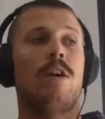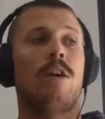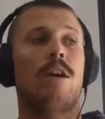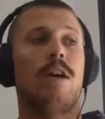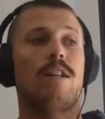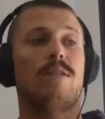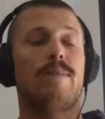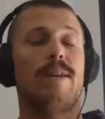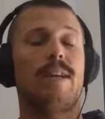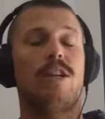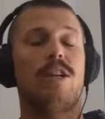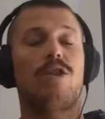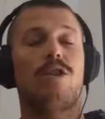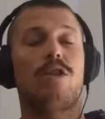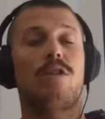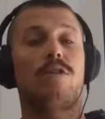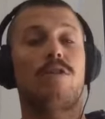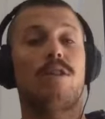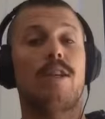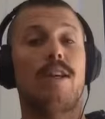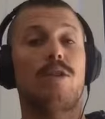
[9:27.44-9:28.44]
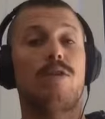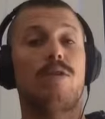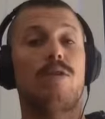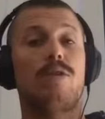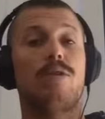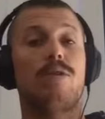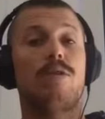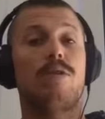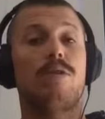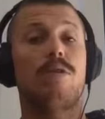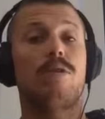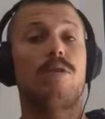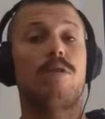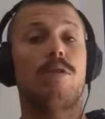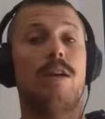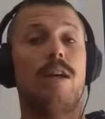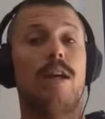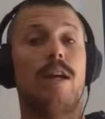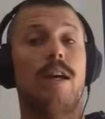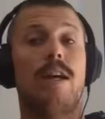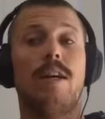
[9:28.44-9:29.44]
as many shows as I could.
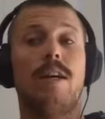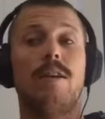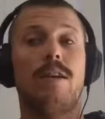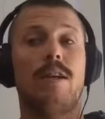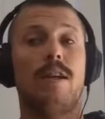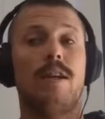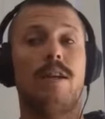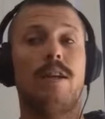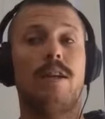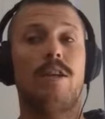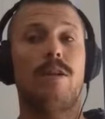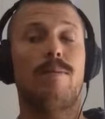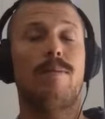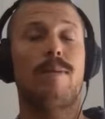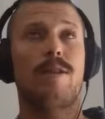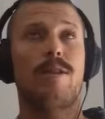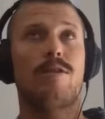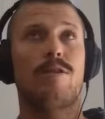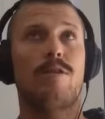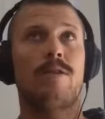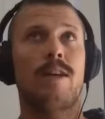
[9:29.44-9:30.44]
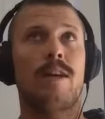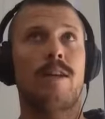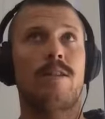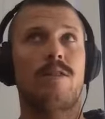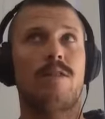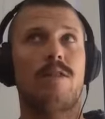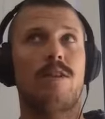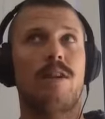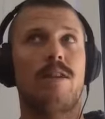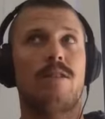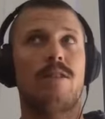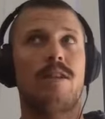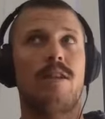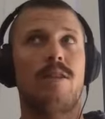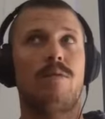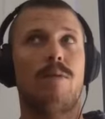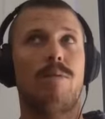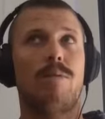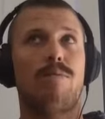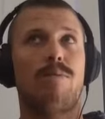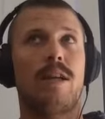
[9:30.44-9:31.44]
And, by 2019,
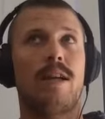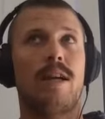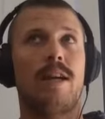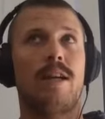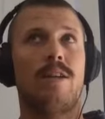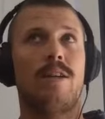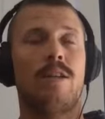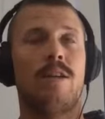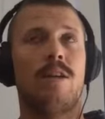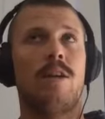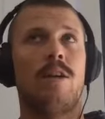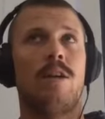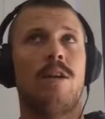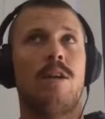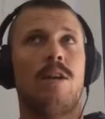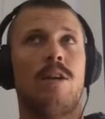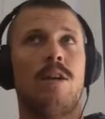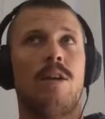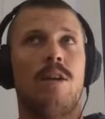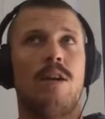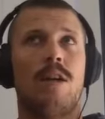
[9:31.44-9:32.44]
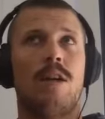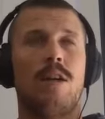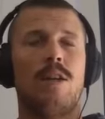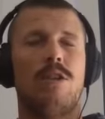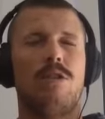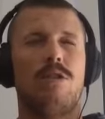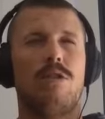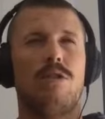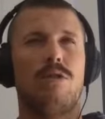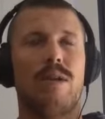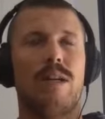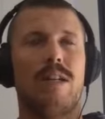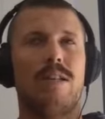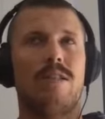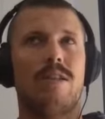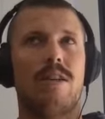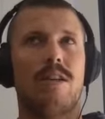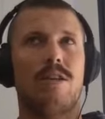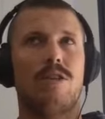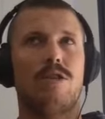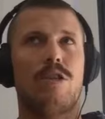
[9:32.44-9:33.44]
we played 120
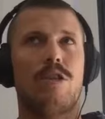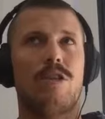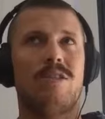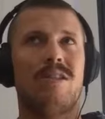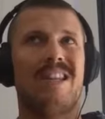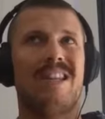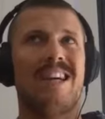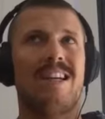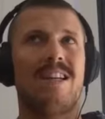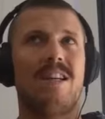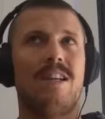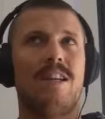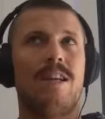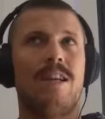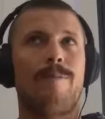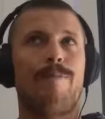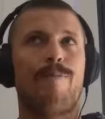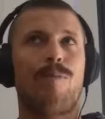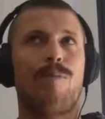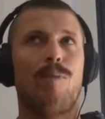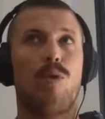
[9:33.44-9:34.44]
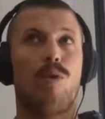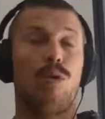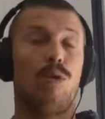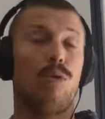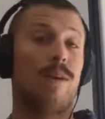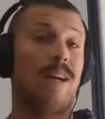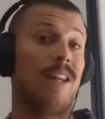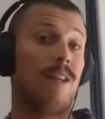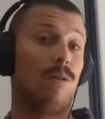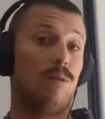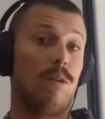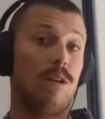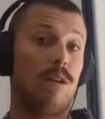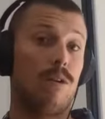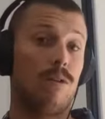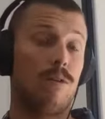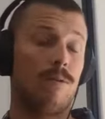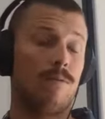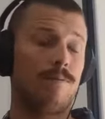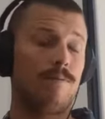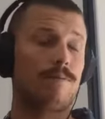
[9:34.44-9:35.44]
something shows that year all around the
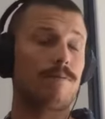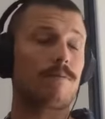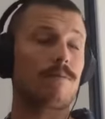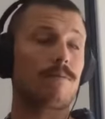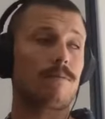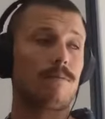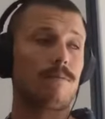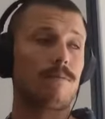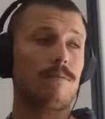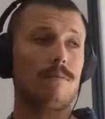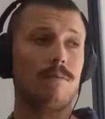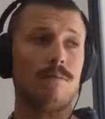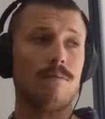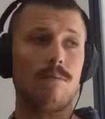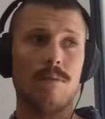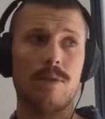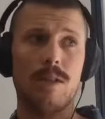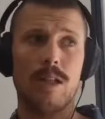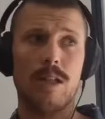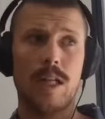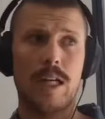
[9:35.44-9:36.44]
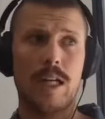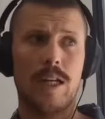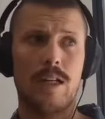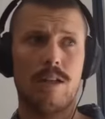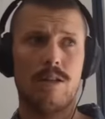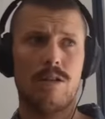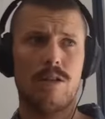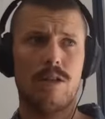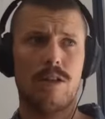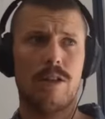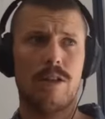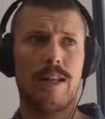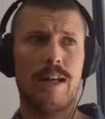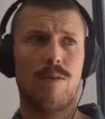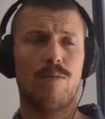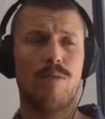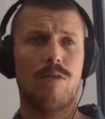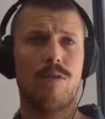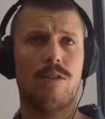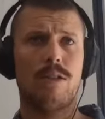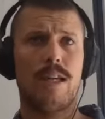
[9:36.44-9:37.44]
world. And so that
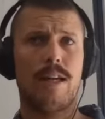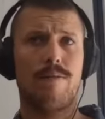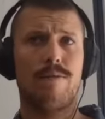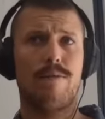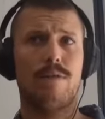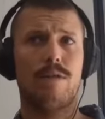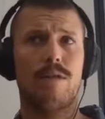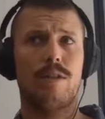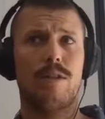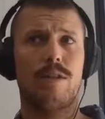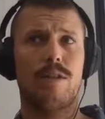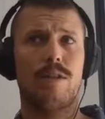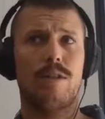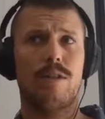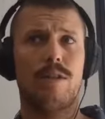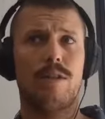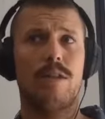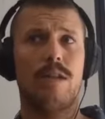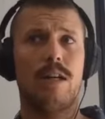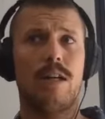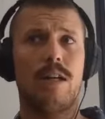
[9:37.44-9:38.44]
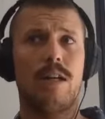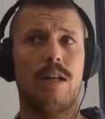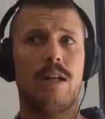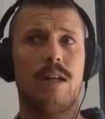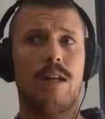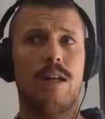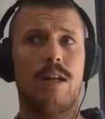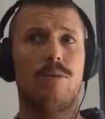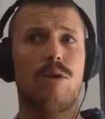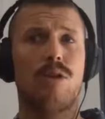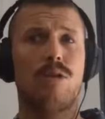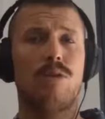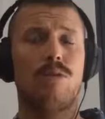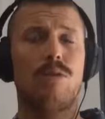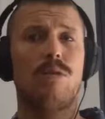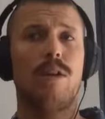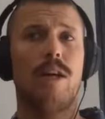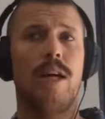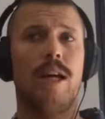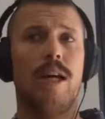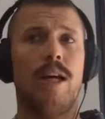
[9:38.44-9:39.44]
was definitely the
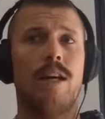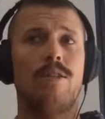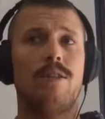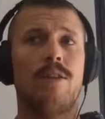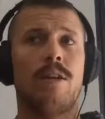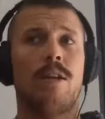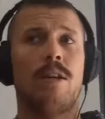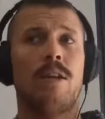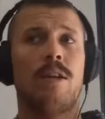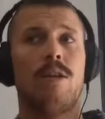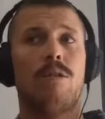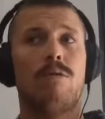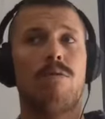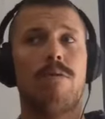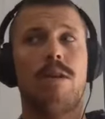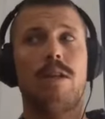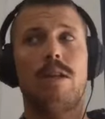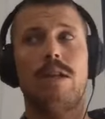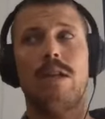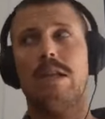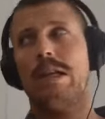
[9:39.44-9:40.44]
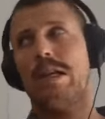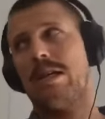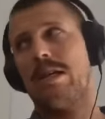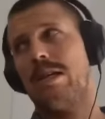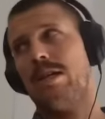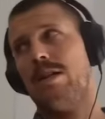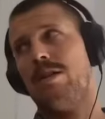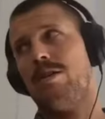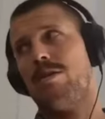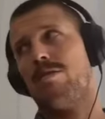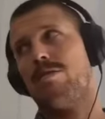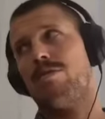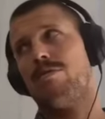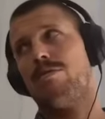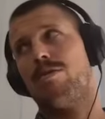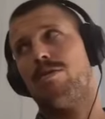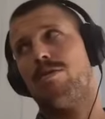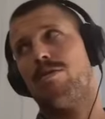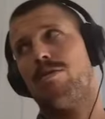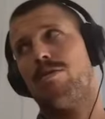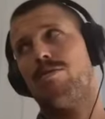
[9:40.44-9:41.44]
model, and really lucky
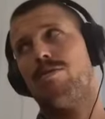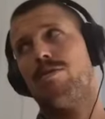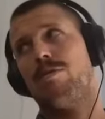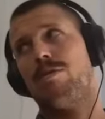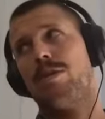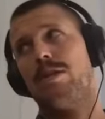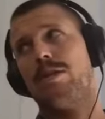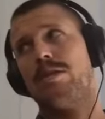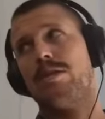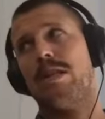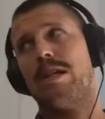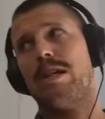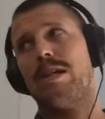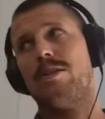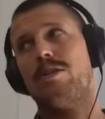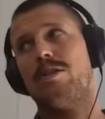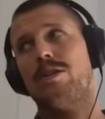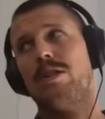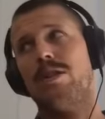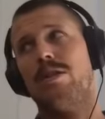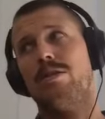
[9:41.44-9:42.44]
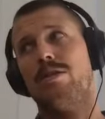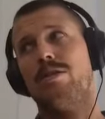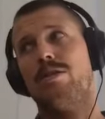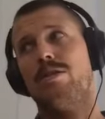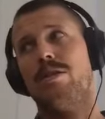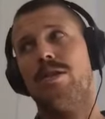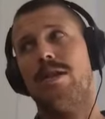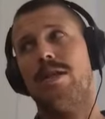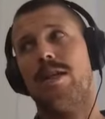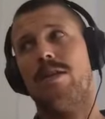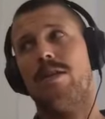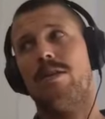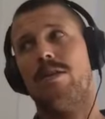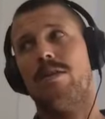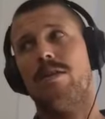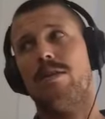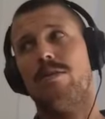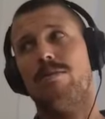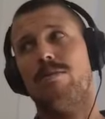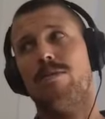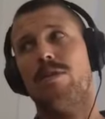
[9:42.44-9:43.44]
through this last year or two that
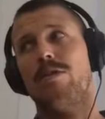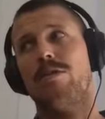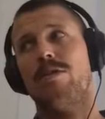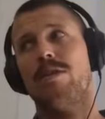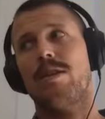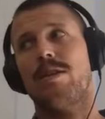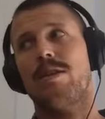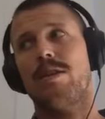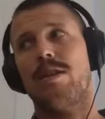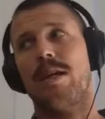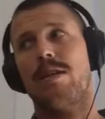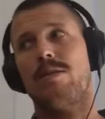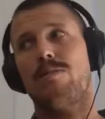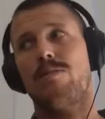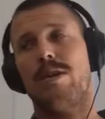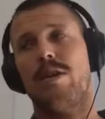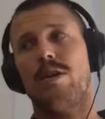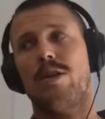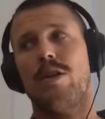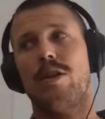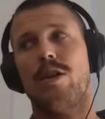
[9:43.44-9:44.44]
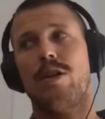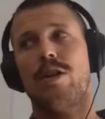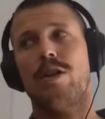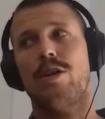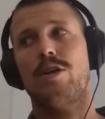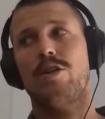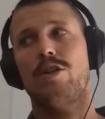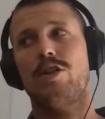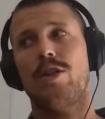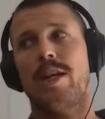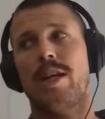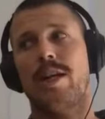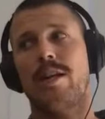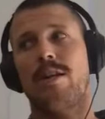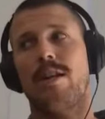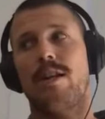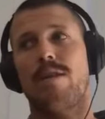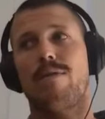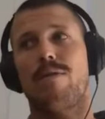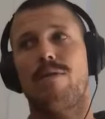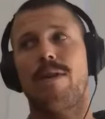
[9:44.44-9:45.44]
the music has been heard and shared
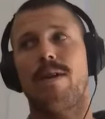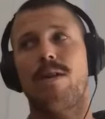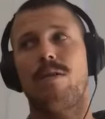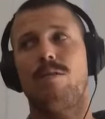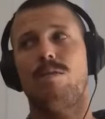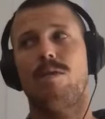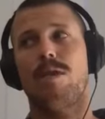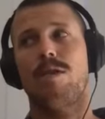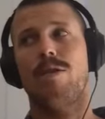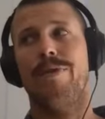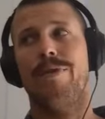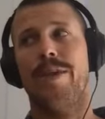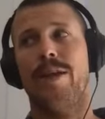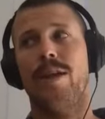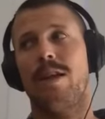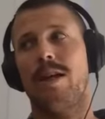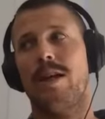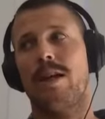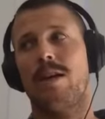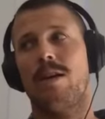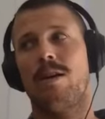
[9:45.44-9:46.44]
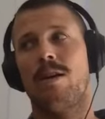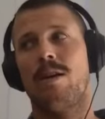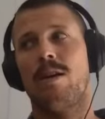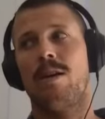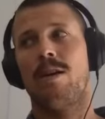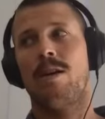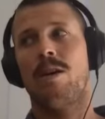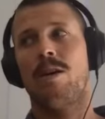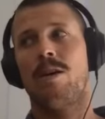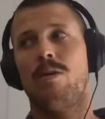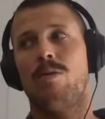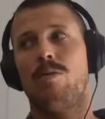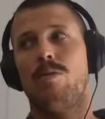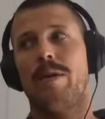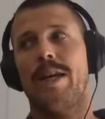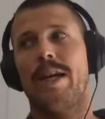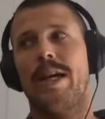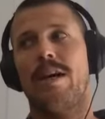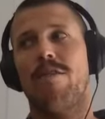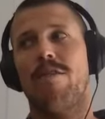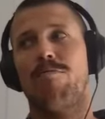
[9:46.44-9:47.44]
enough around the world that like
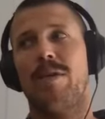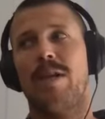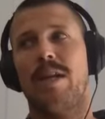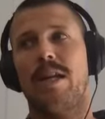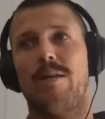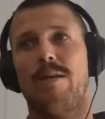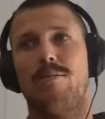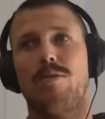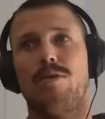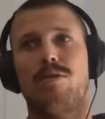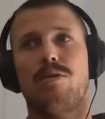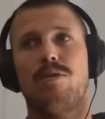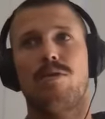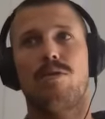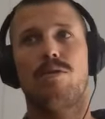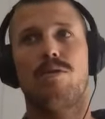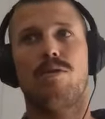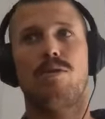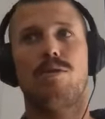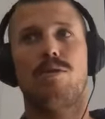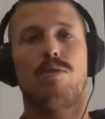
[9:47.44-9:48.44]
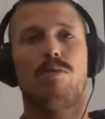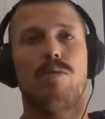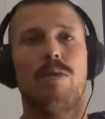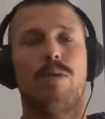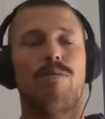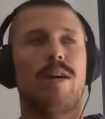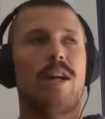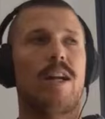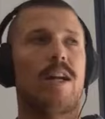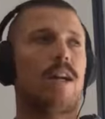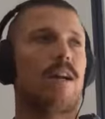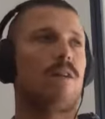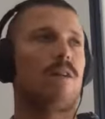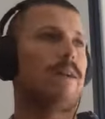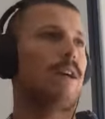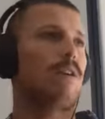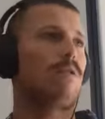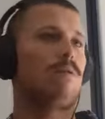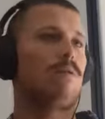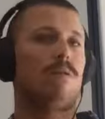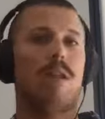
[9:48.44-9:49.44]
we have been able to, we're running our
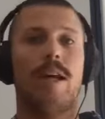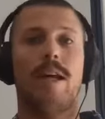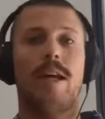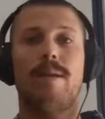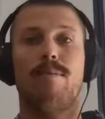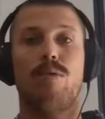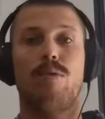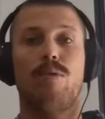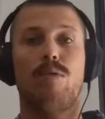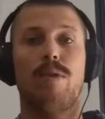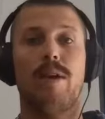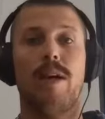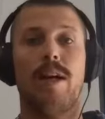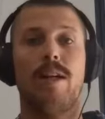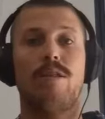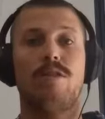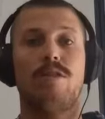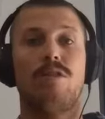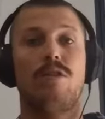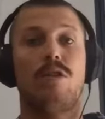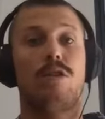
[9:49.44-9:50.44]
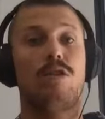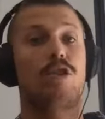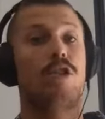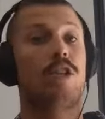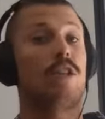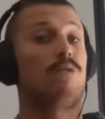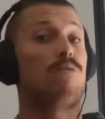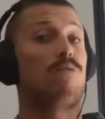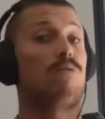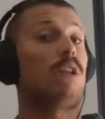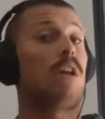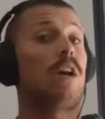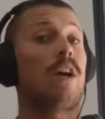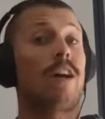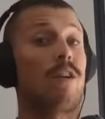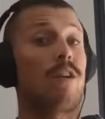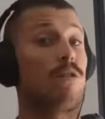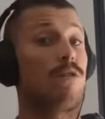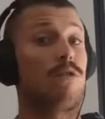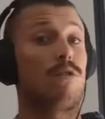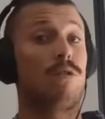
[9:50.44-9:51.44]
record label, and it's not just
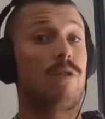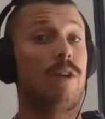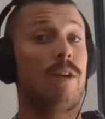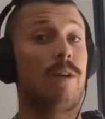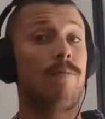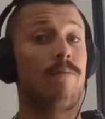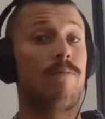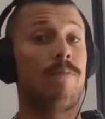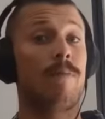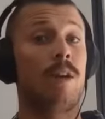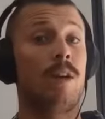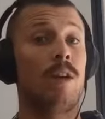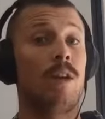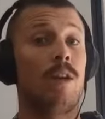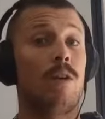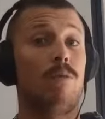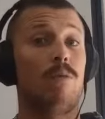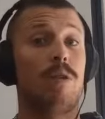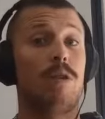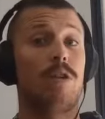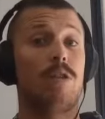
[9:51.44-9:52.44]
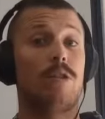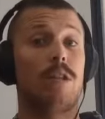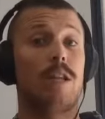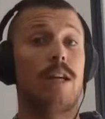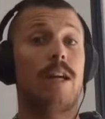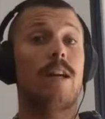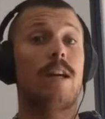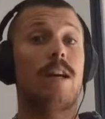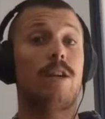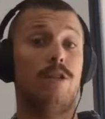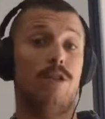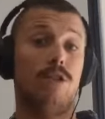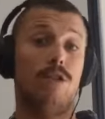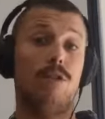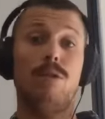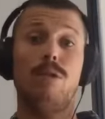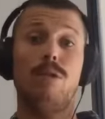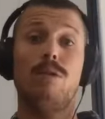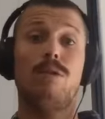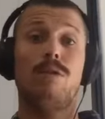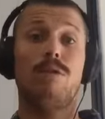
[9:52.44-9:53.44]
relying on touring, which is like a
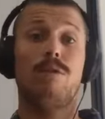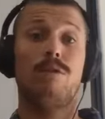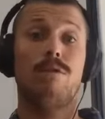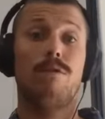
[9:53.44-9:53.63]
new